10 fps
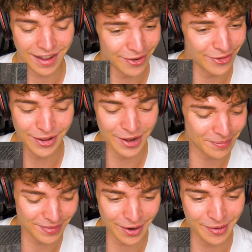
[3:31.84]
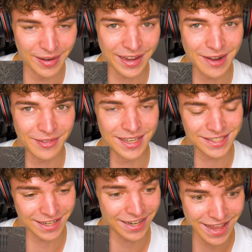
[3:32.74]
I run up there with my camera. I
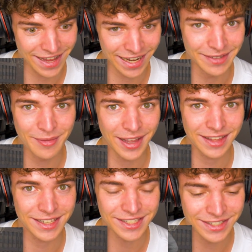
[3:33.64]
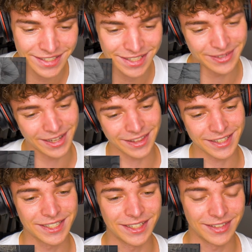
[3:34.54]
said like, hey, can I maybe get this shot? So we got
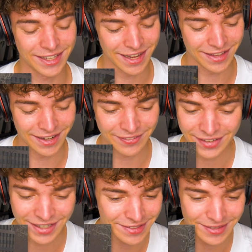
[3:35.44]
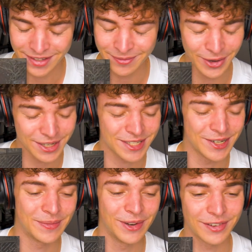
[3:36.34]
this shot of the kid, and I think it works
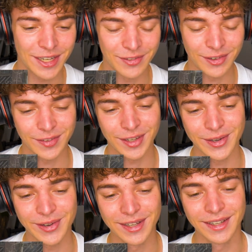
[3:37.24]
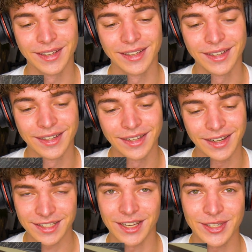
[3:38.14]
so perfectly for the video.
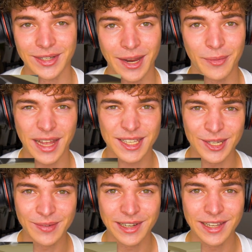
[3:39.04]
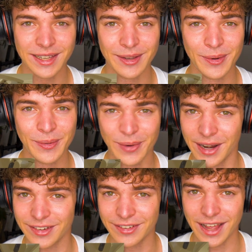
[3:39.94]
There's also like, we had so many
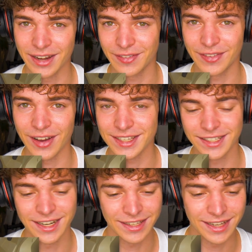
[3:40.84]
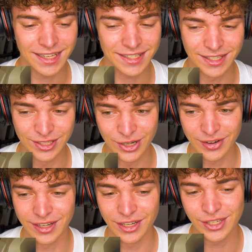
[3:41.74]
weird creative thoughts and ideas
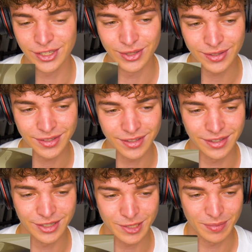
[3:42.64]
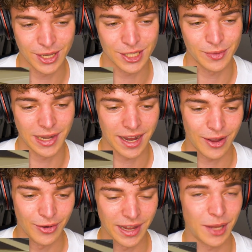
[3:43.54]
during the shoot, just because we
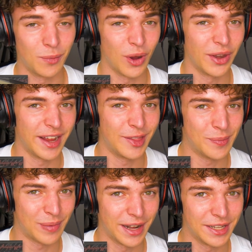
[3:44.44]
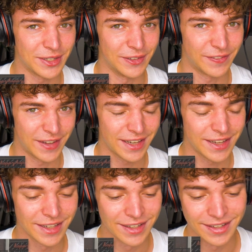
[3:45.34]
like only had 1 day to plan this whole thing,